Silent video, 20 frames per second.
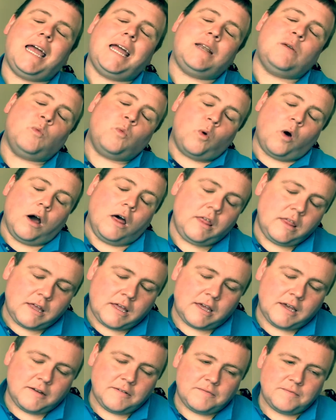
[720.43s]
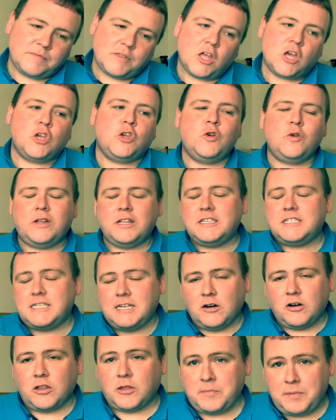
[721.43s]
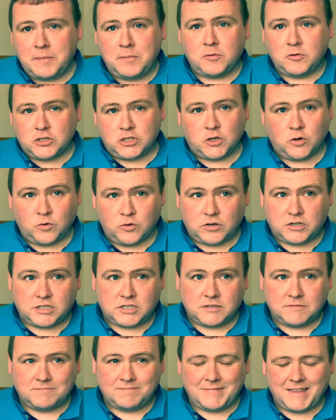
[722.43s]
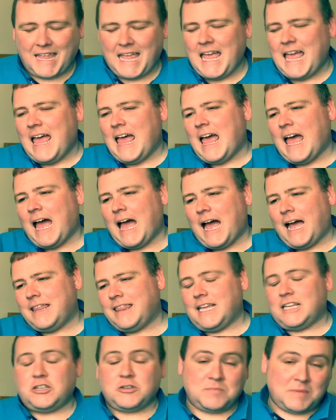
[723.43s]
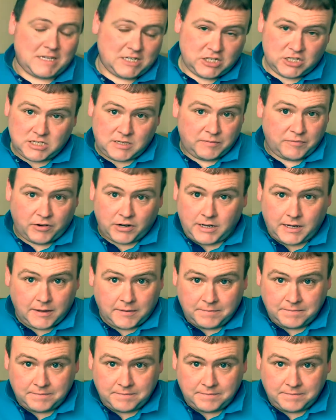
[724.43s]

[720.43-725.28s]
in work, you can steal other people's jokes. And that just makes you seem funnier.